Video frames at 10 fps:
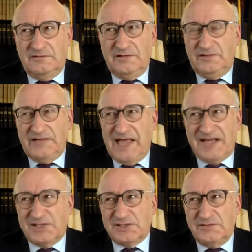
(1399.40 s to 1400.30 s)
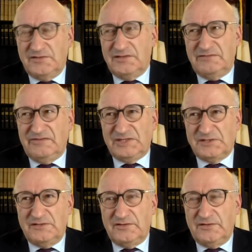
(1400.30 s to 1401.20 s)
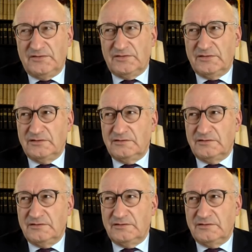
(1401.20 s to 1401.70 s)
this action, this invasion, this